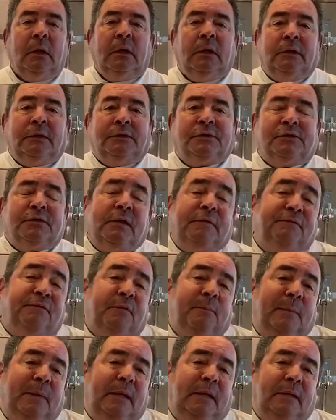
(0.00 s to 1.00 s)
You see, for
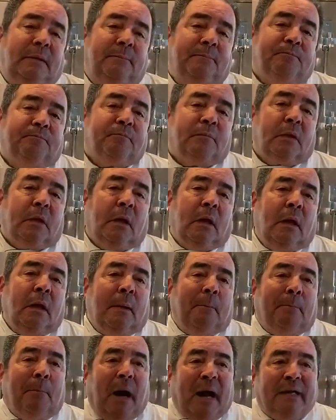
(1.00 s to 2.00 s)
me,
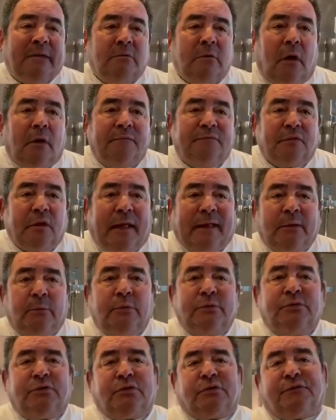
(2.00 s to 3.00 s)
my love
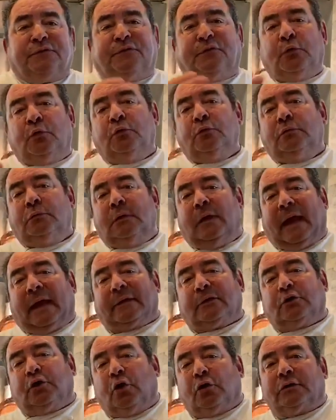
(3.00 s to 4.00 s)
language is food
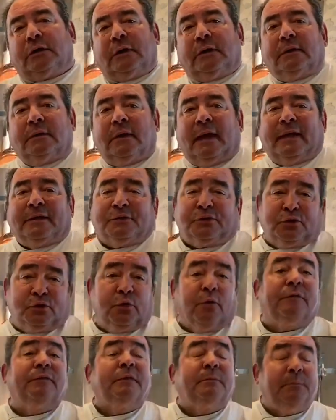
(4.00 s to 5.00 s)
and cooking and
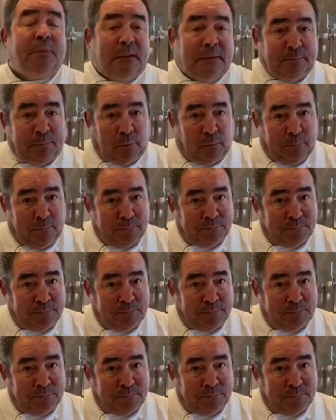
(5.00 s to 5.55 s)
serving people.